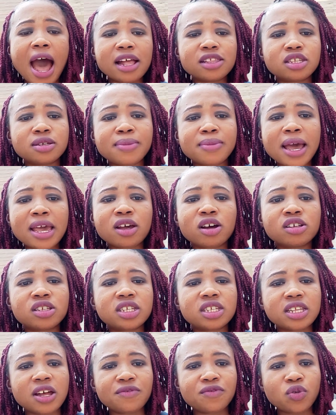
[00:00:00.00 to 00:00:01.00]
And to my
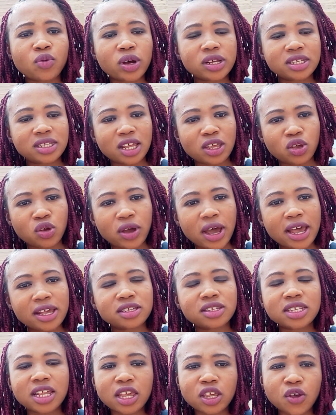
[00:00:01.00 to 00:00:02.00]
consistent viewers, thank you
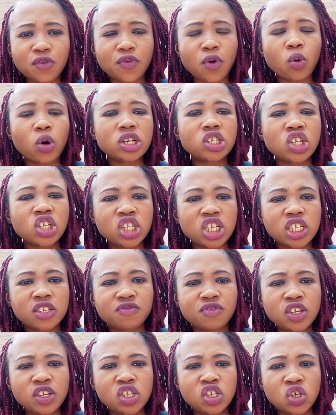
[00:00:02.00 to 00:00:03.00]
guys. Thank you for watching
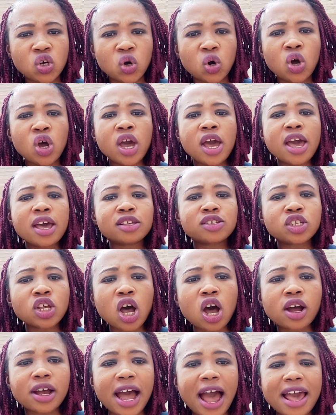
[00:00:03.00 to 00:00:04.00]
this video.
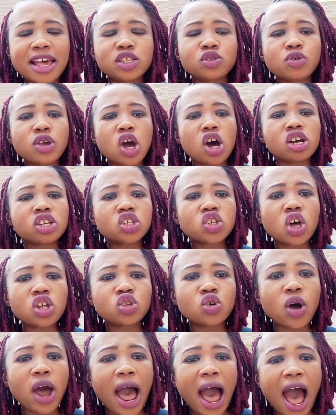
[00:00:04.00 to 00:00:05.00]
So guys, we also
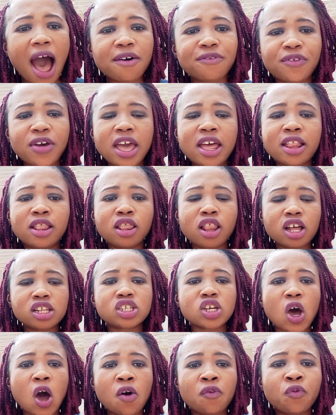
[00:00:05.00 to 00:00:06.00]
do have a
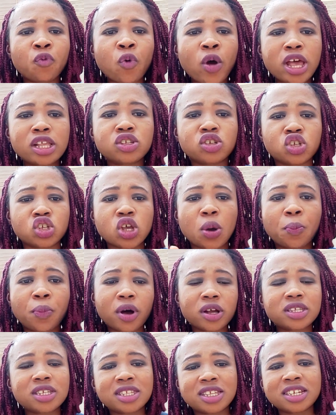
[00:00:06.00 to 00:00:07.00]
lot of ways to
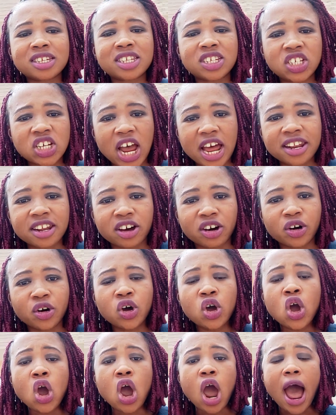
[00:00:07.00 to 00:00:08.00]
support this
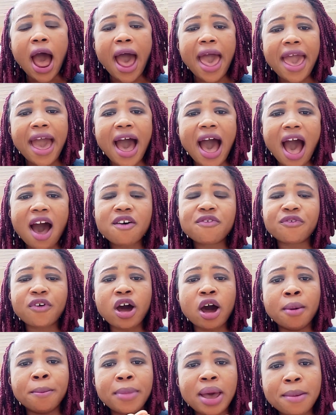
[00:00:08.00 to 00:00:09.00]
channel. I have
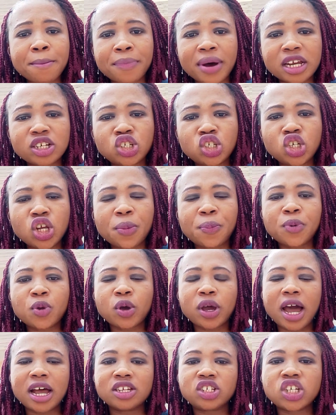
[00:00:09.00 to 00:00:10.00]
a membership.
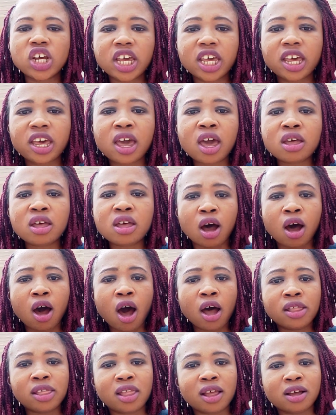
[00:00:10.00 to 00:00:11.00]
You can check
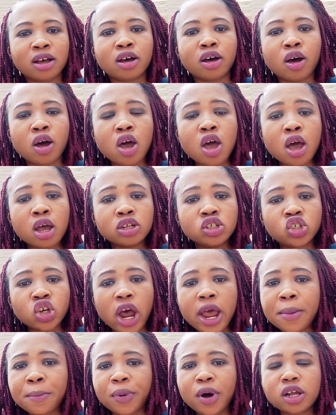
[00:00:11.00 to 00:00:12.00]
on the
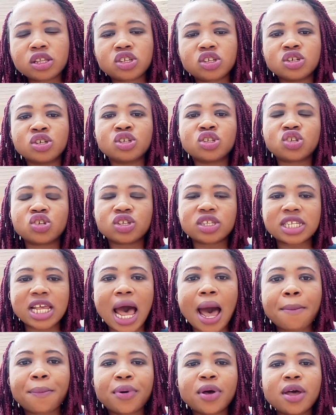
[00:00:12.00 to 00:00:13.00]
join button to
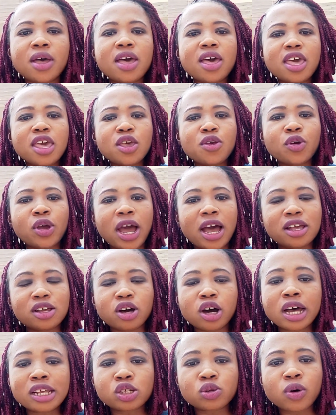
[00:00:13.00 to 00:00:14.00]
tap. You
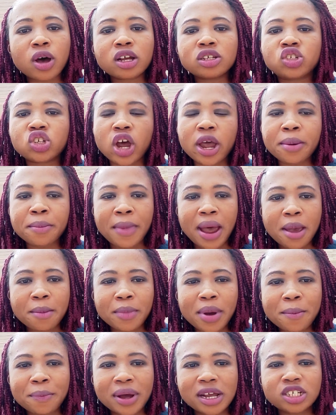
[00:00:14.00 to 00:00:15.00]
can as well join my
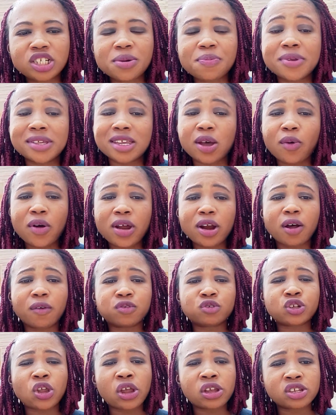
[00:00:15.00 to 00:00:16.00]
membership. It's a way
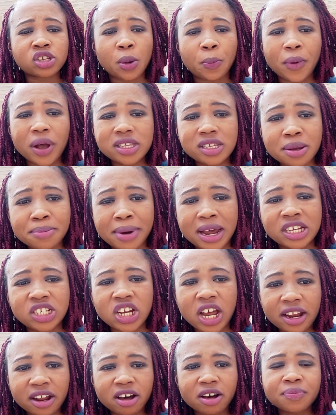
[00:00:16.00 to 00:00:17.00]
of supporting my
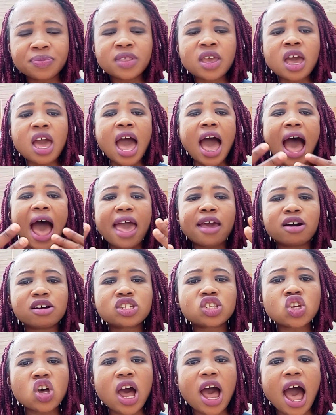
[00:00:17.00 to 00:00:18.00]
channel. I
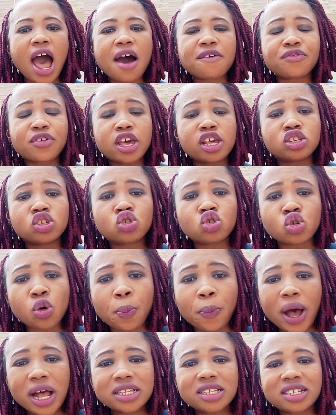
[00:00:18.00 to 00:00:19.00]
also have a
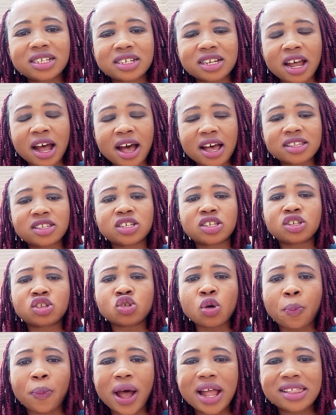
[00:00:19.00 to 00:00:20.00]
super chat,
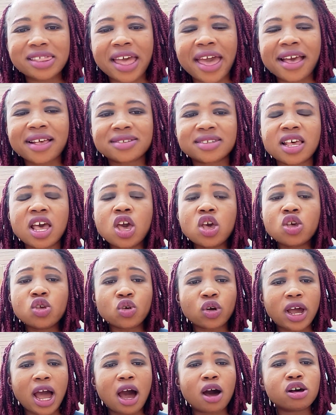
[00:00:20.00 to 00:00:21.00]
super thanks.
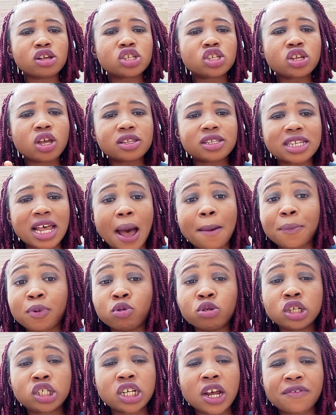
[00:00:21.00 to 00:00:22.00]
You can also tap
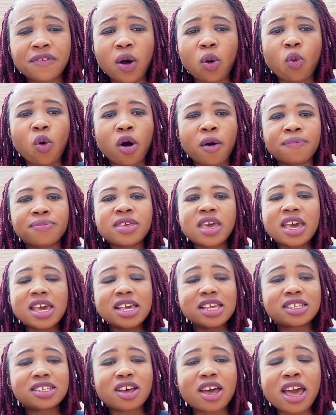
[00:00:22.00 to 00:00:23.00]
whichever one.
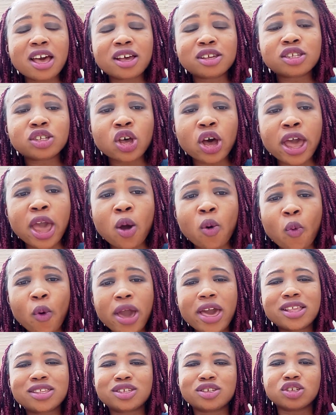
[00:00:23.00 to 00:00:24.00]
It's also a
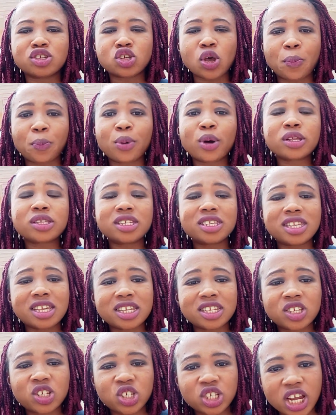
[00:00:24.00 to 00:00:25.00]
way to support
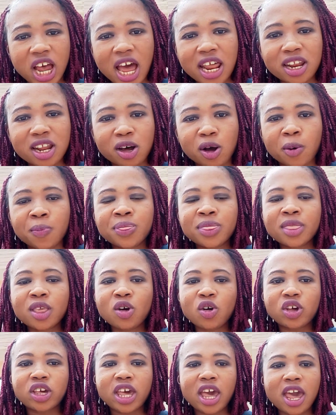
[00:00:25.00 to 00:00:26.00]
this channel,
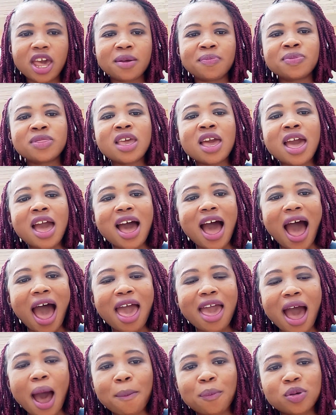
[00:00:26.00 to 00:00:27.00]
okay?
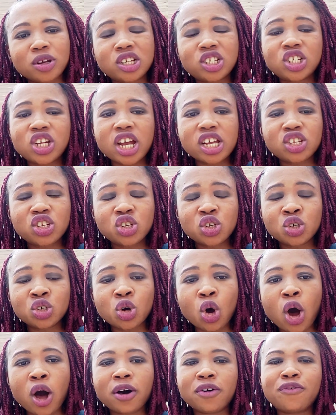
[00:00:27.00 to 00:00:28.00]
I appreciate
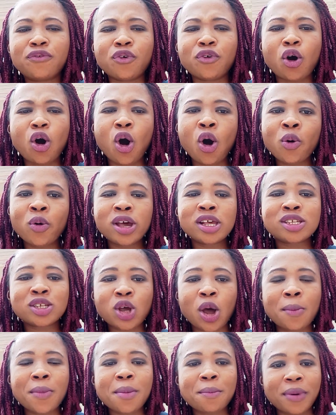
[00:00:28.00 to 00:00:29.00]
you all for always
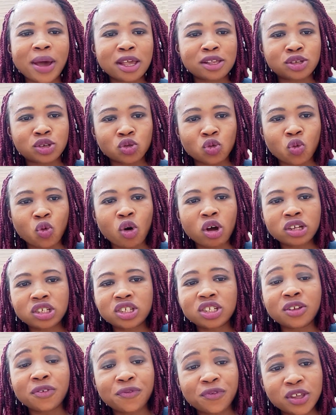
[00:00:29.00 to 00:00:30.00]
coming by to
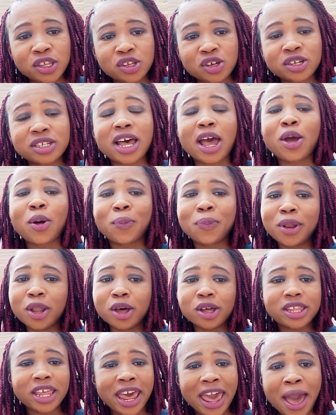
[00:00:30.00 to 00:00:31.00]
watch the videos I
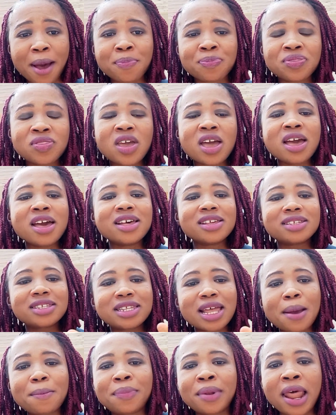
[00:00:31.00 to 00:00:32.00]
upload here.
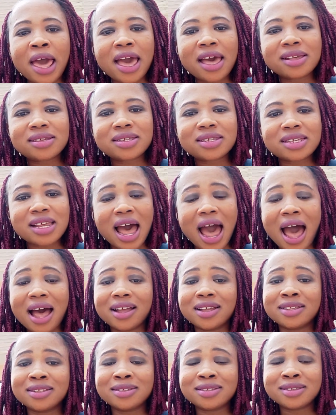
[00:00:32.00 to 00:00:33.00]
Stay blessed,
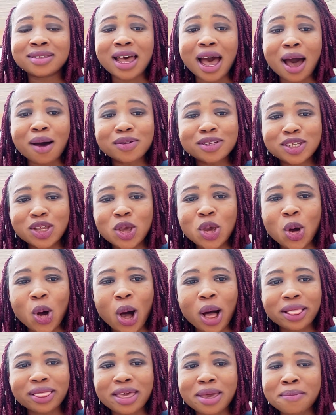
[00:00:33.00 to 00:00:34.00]
and I'll see you
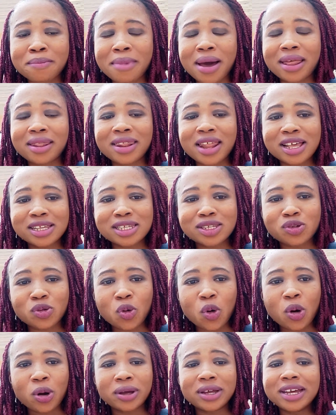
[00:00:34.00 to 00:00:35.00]
all in my next
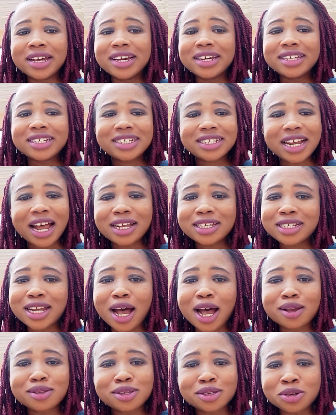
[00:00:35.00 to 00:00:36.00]
one. Ciao,
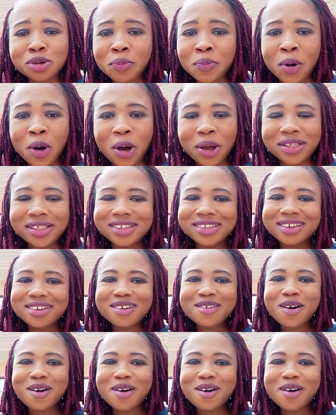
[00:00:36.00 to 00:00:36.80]
ciao, tumon.